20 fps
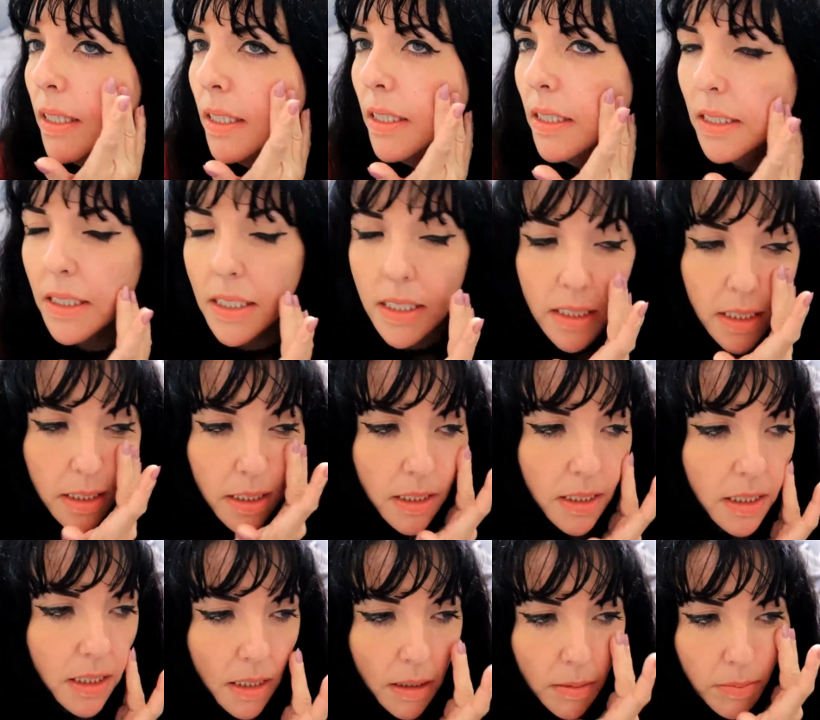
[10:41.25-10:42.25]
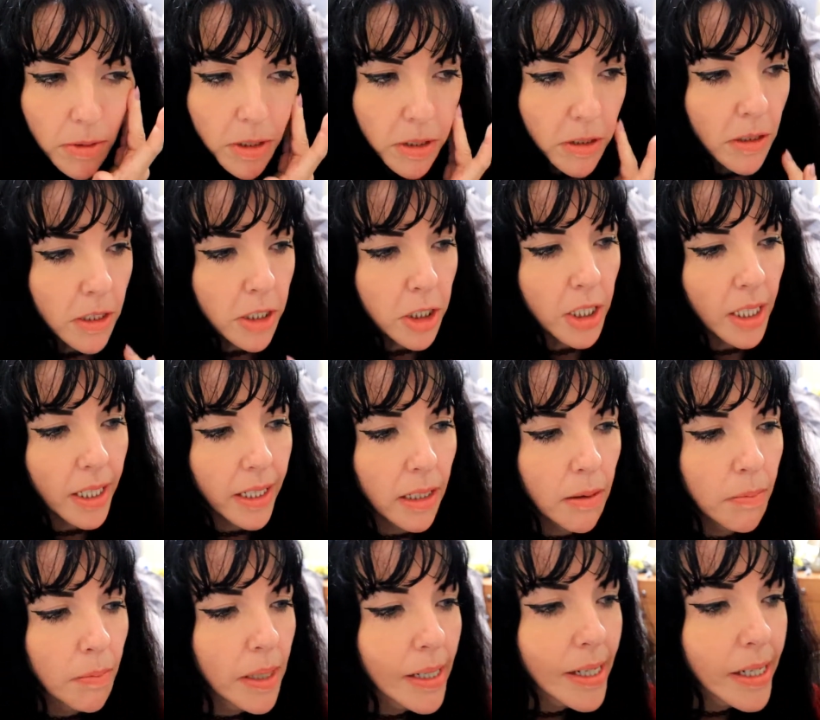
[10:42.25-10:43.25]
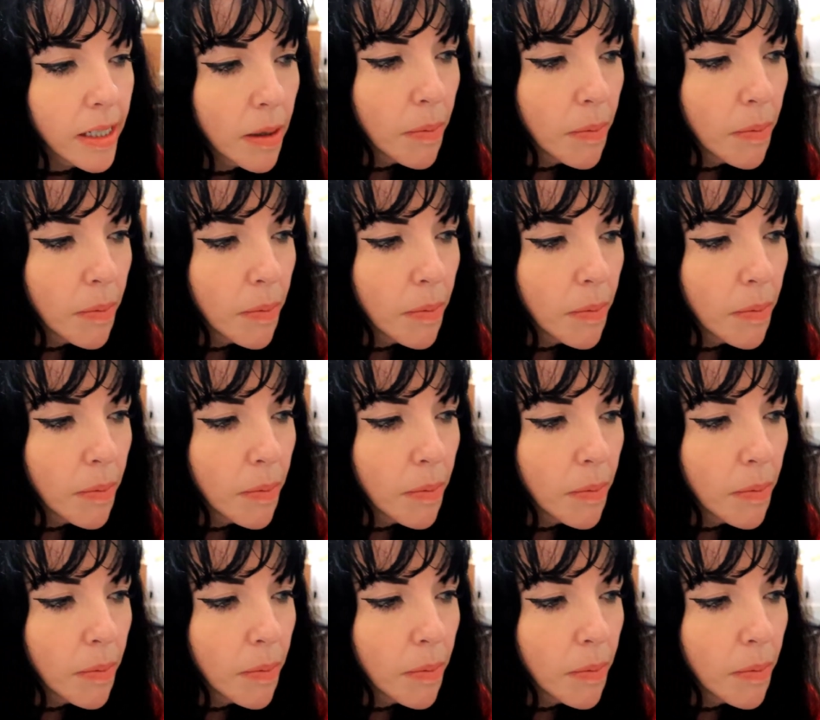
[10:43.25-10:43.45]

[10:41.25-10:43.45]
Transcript: And it's just, I'm just going to check in my